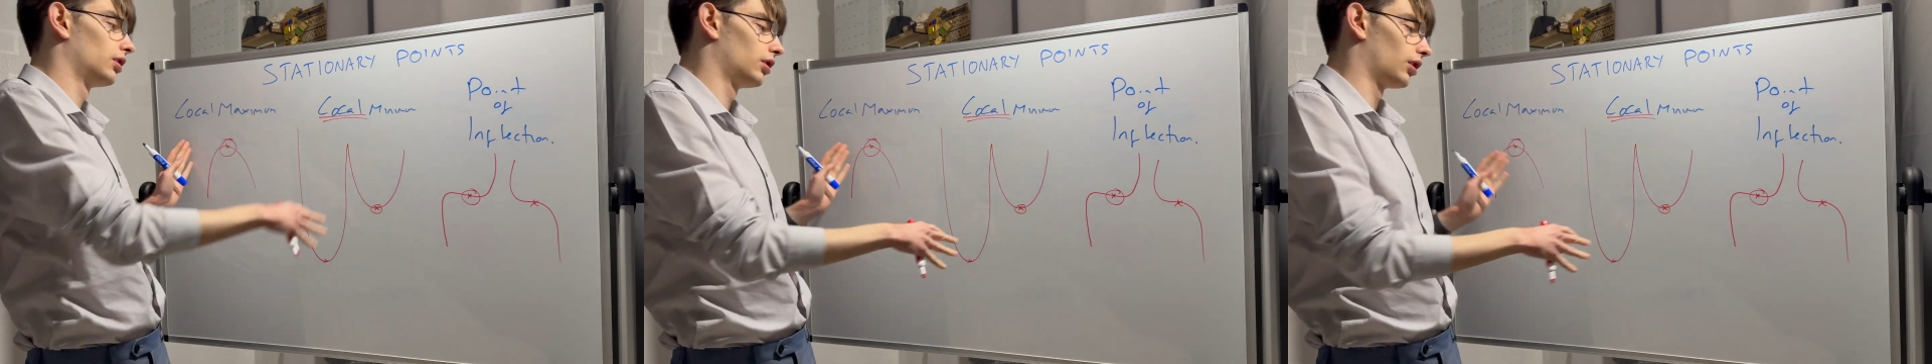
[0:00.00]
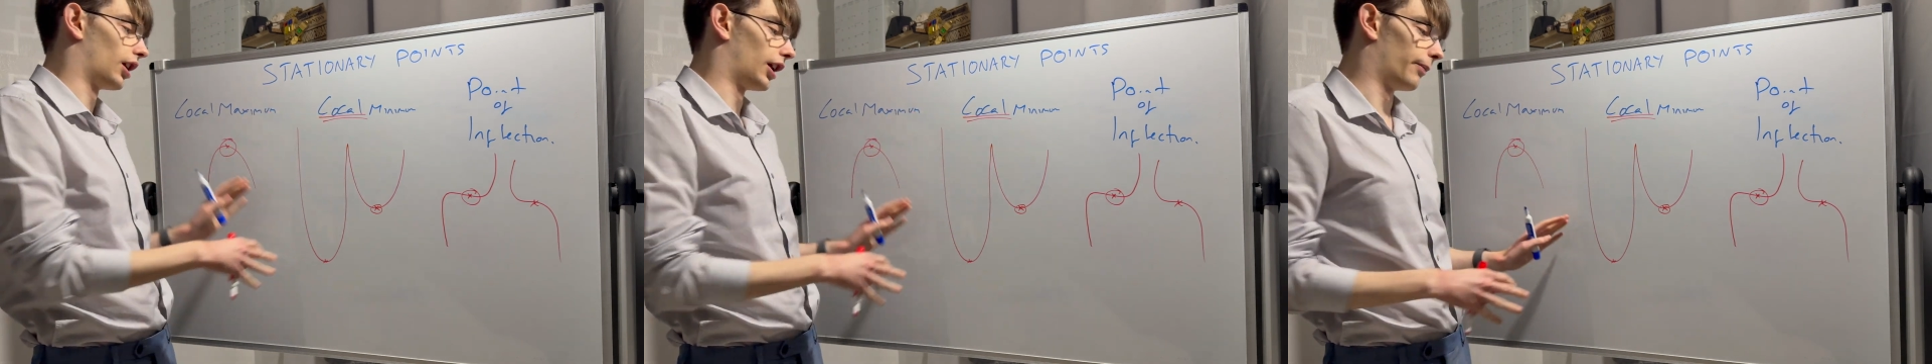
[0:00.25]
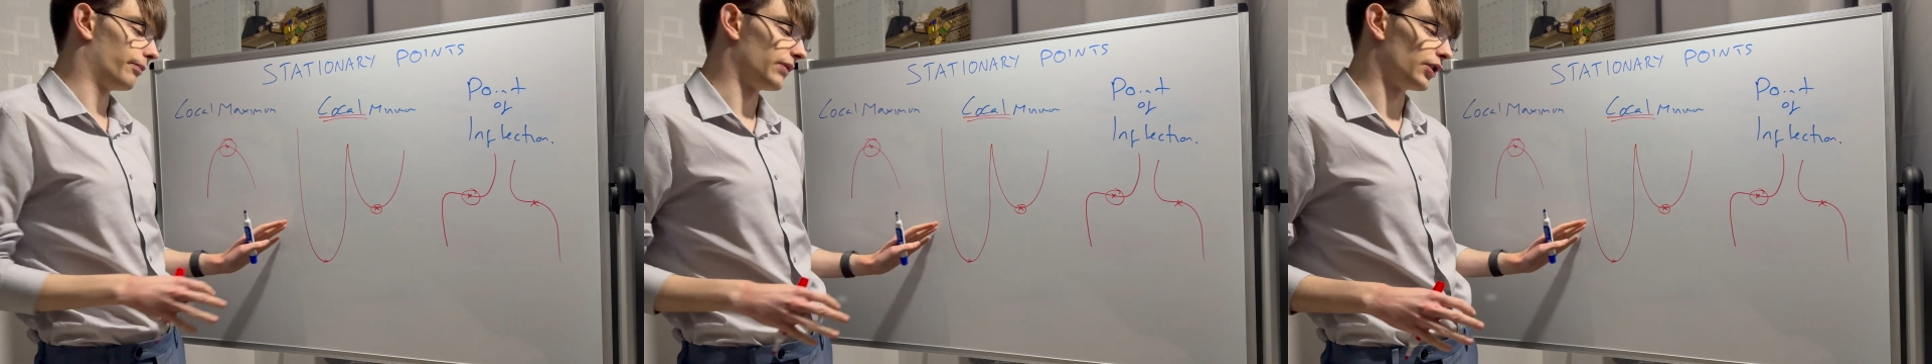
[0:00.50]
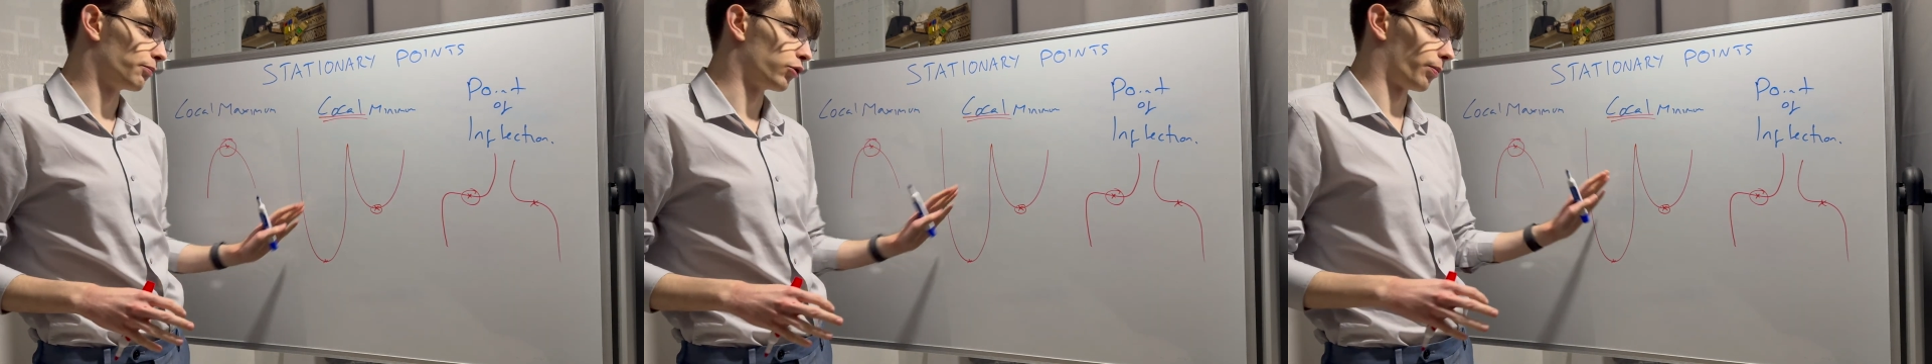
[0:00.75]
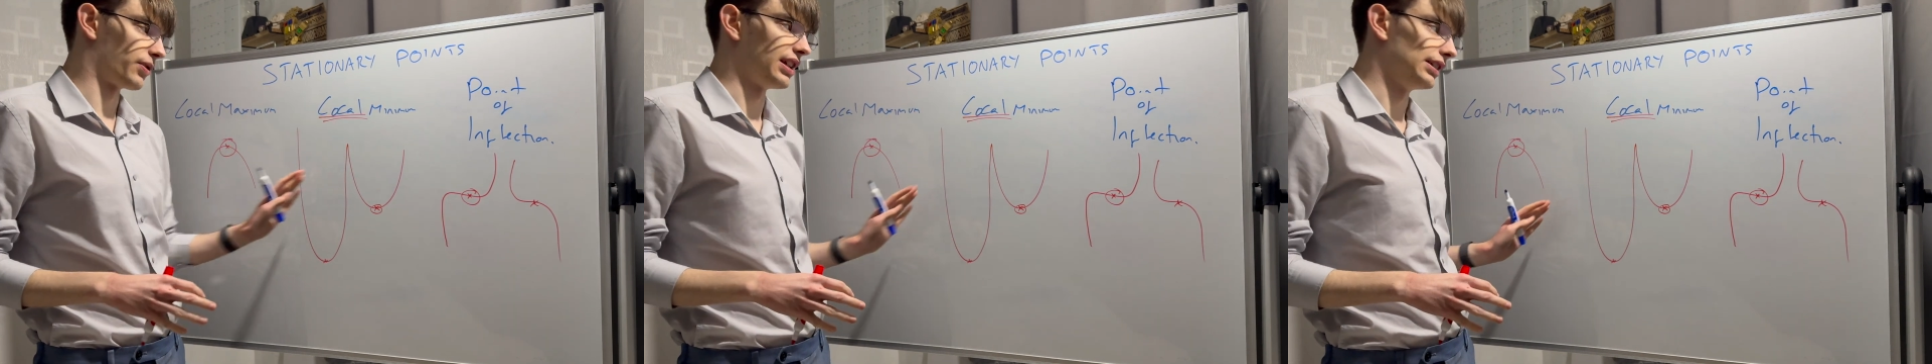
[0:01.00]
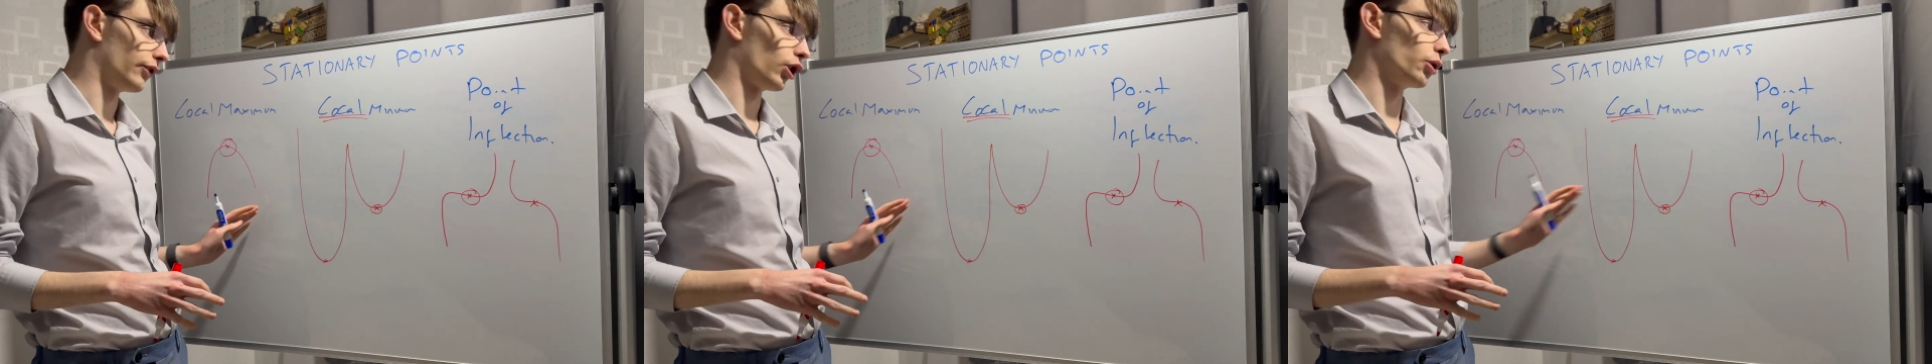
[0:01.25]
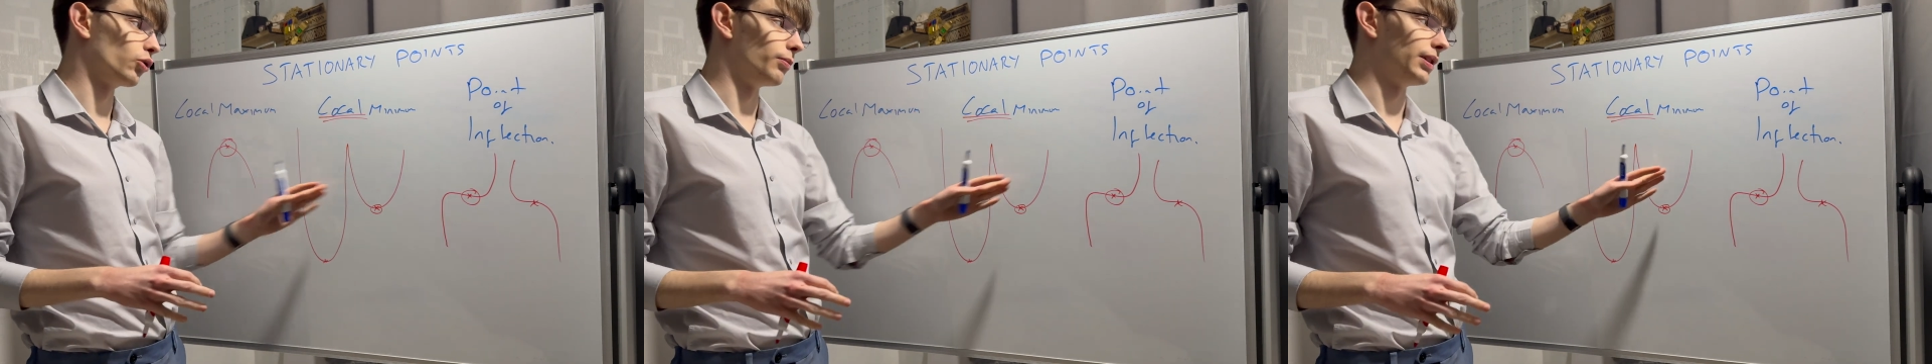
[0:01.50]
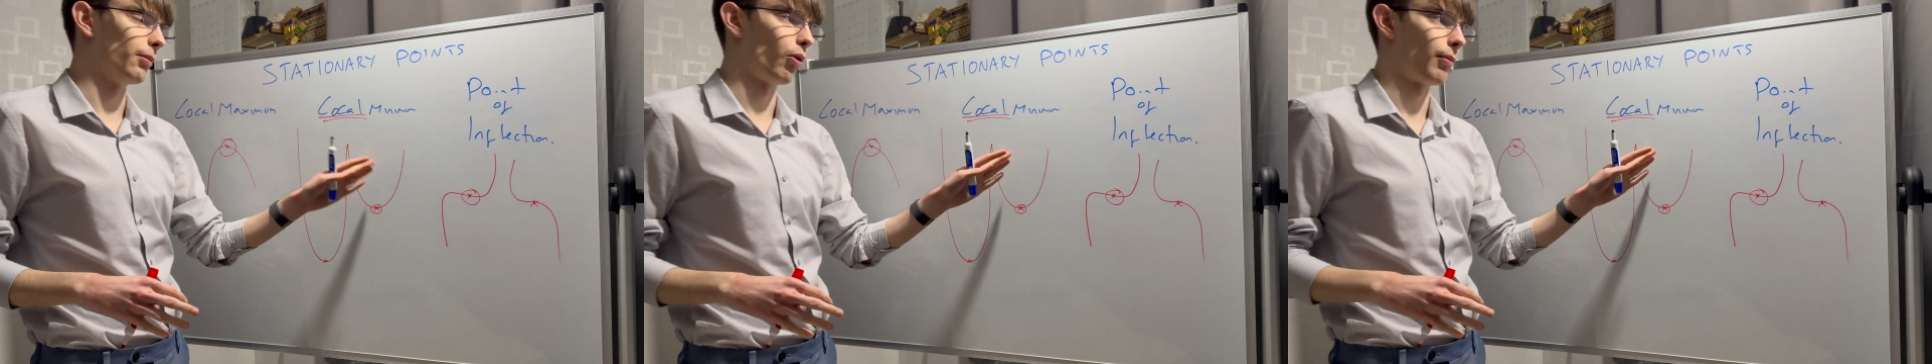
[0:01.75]
the properties of a local
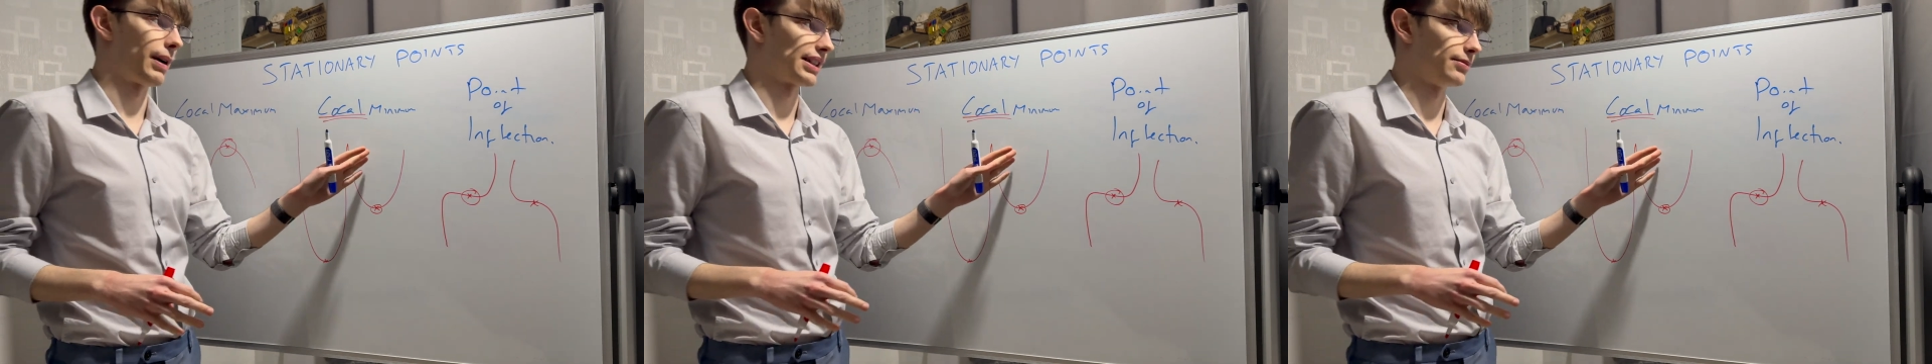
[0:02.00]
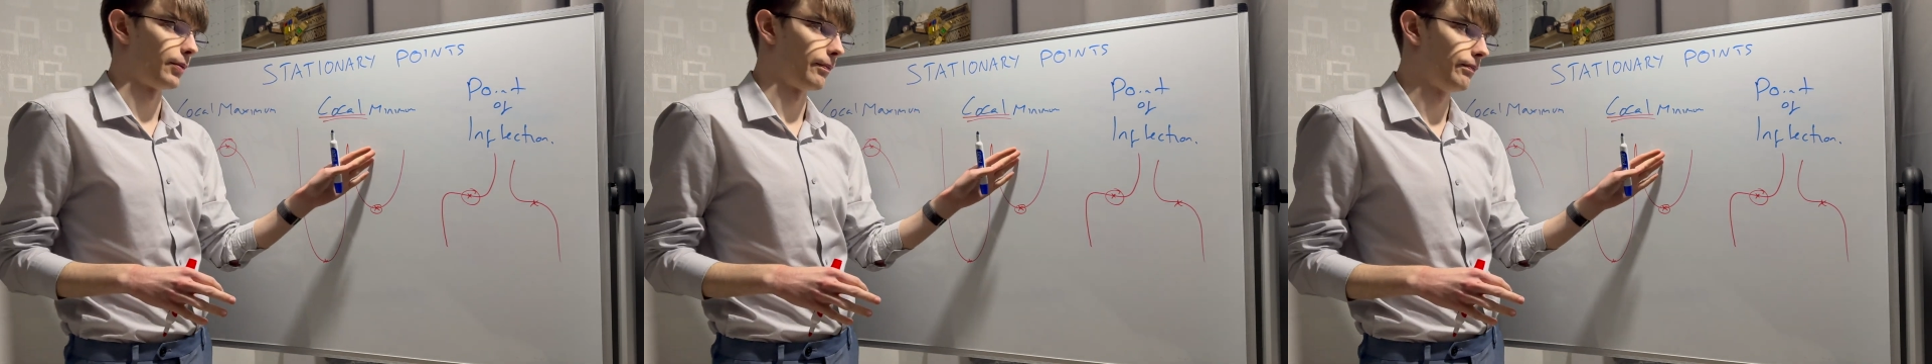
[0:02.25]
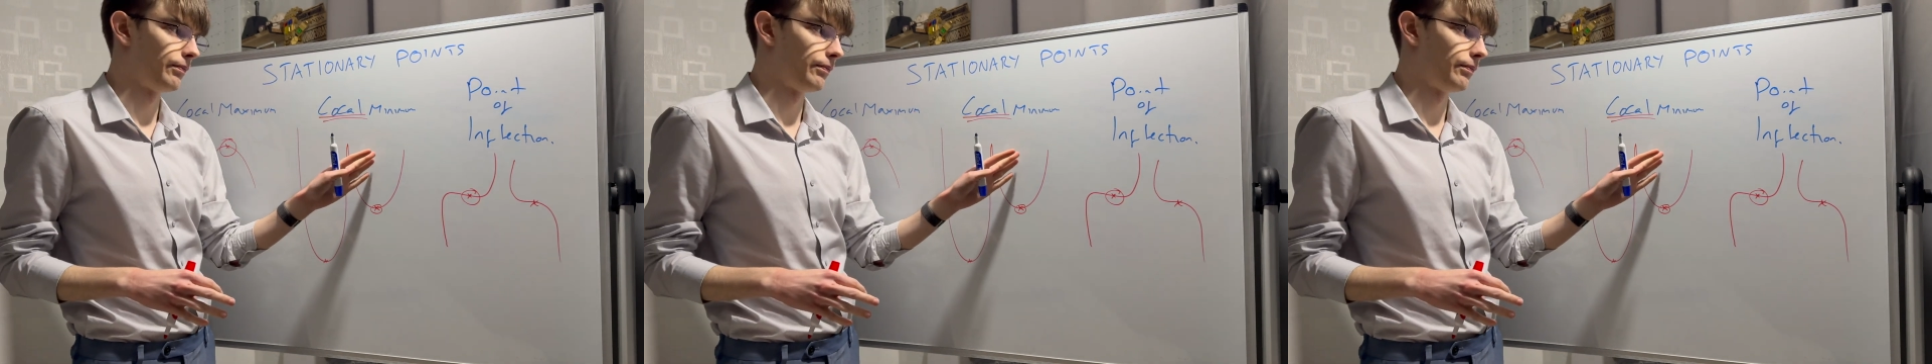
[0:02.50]
minimum or maximum.